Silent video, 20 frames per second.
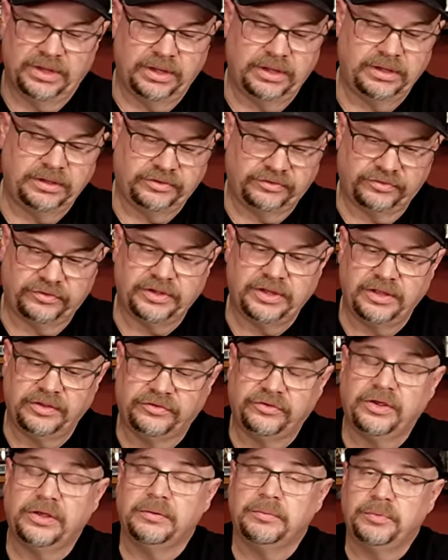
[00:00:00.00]

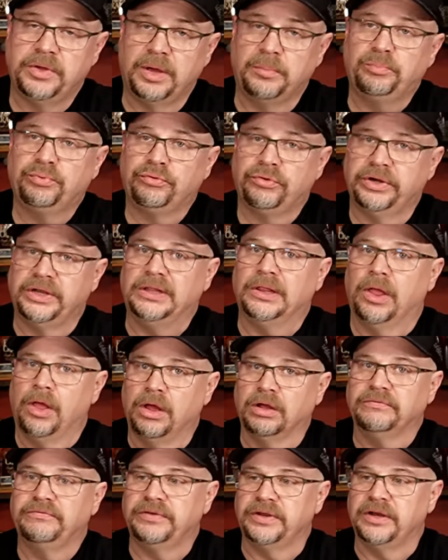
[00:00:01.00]
It's a pretty
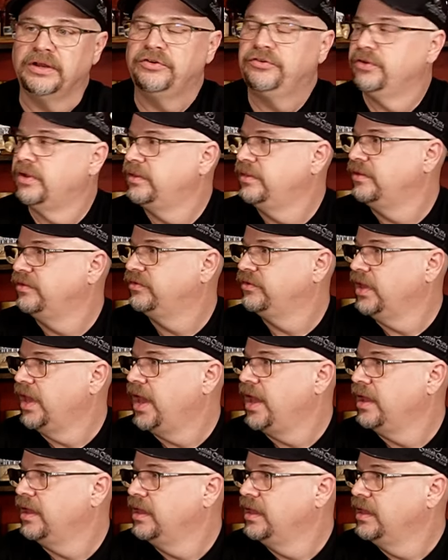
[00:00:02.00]
long finish on this
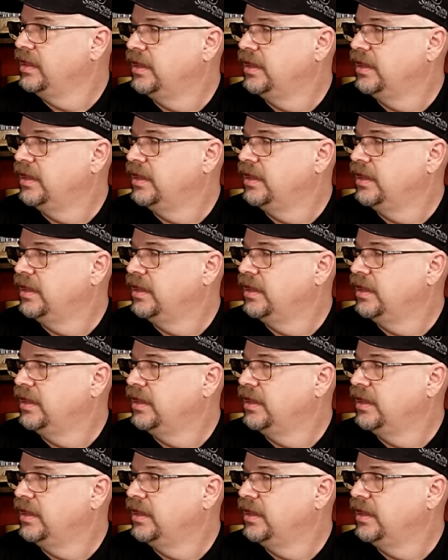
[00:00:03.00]
guy.